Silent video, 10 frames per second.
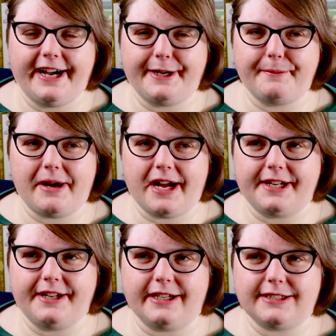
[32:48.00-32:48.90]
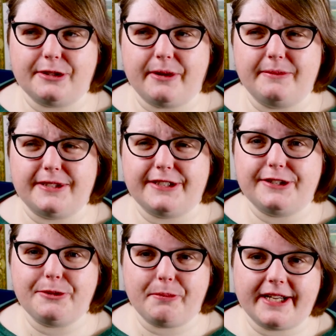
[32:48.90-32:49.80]
Um, and so I was
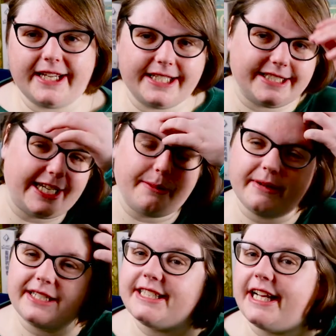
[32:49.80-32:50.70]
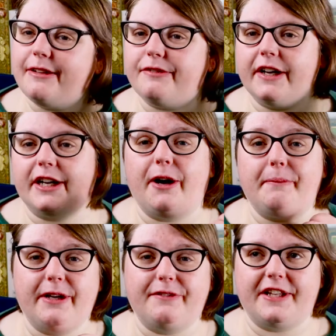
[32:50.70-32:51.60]
super keen to get myself a
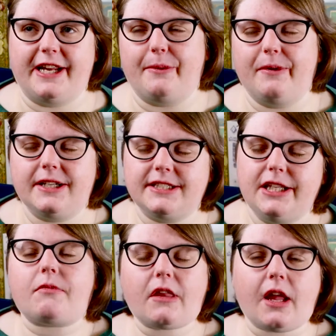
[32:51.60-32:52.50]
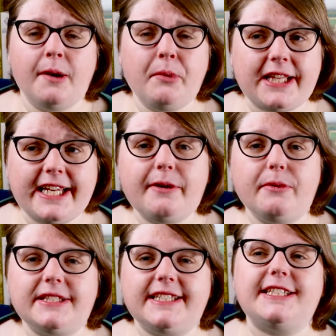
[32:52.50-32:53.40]
copy of The Networks. And what the
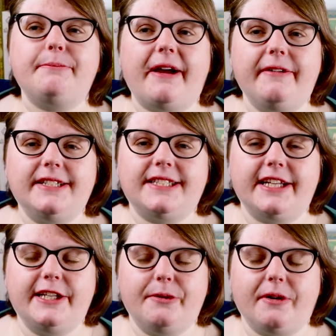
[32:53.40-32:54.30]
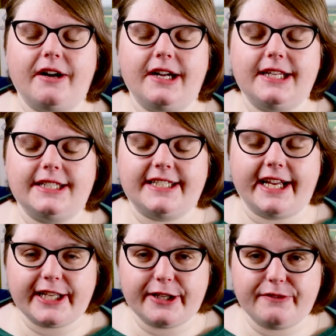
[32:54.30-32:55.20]
networks is about is that you're an
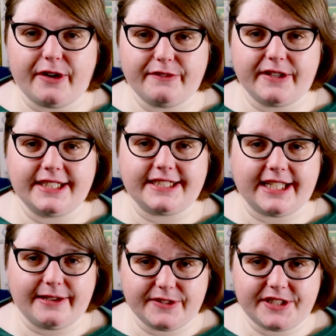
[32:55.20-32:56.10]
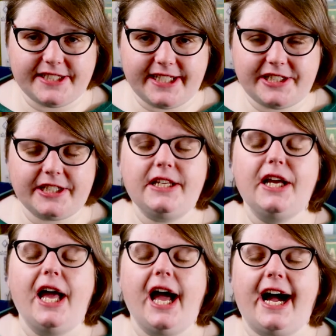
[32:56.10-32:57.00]
executive of a television station
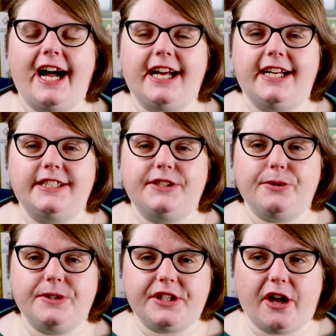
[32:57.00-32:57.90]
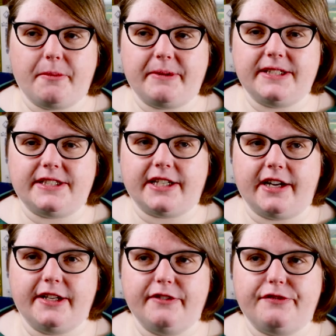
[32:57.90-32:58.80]
and your job is to
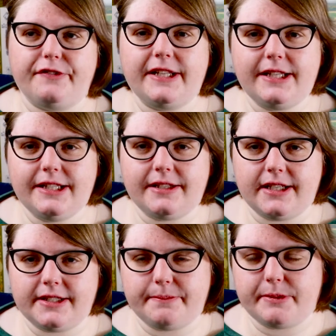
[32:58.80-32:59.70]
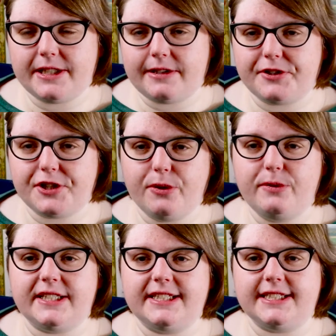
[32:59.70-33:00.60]
kind of fill uh, particular
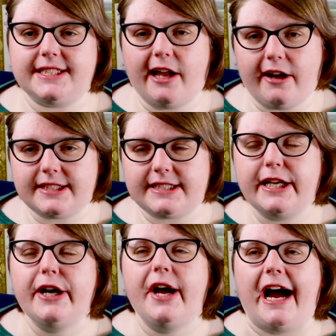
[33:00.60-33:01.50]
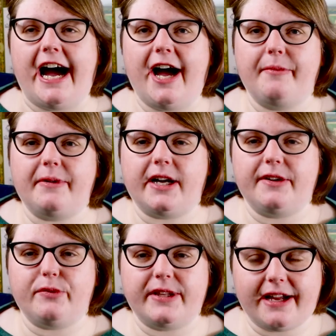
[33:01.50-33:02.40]
shows into slots, um,
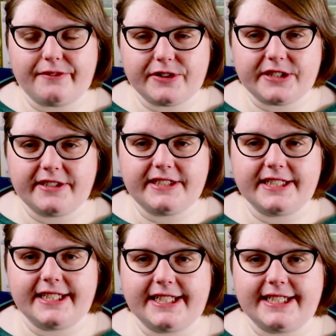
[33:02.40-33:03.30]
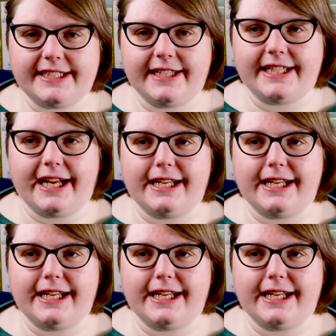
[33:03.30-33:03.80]
kind of with advertising and things like